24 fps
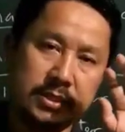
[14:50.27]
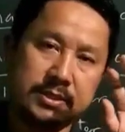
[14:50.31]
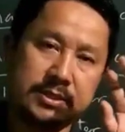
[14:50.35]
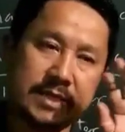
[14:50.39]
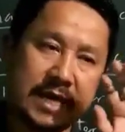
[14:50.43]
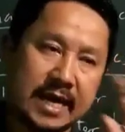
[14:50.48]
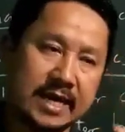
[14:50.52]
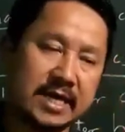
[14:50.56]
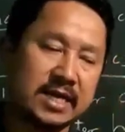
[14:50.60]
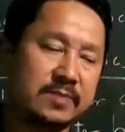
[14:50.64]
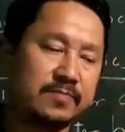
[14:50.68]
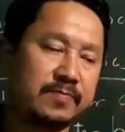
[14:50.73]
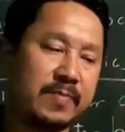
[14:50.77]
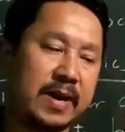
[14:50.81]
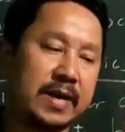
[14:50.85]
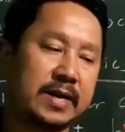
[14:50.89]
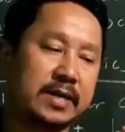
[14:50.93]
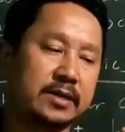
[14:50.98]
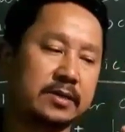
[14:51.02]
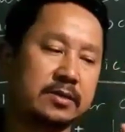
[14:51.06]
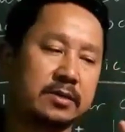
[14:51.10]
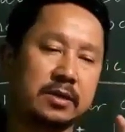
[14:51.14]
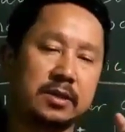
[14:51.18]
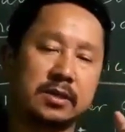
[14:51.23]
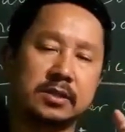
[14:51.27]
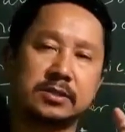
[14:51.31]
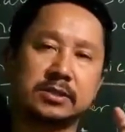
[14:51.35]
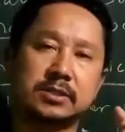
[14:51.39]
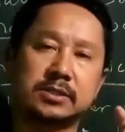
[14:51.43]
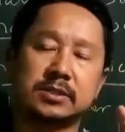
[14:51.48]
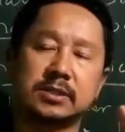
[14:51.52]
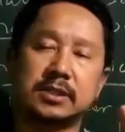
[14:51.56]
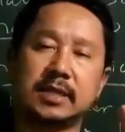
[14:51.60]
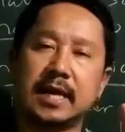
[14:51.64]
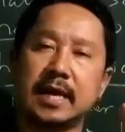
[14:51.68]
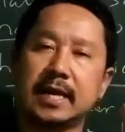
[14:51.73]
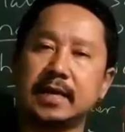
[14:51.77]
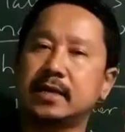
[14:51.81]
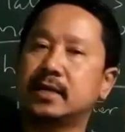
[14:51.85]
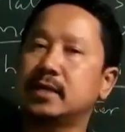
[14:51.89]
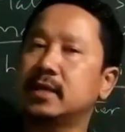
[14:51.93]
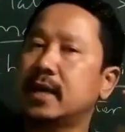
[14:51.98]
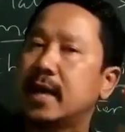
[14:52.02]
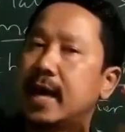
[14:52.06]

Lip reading: tiny particles like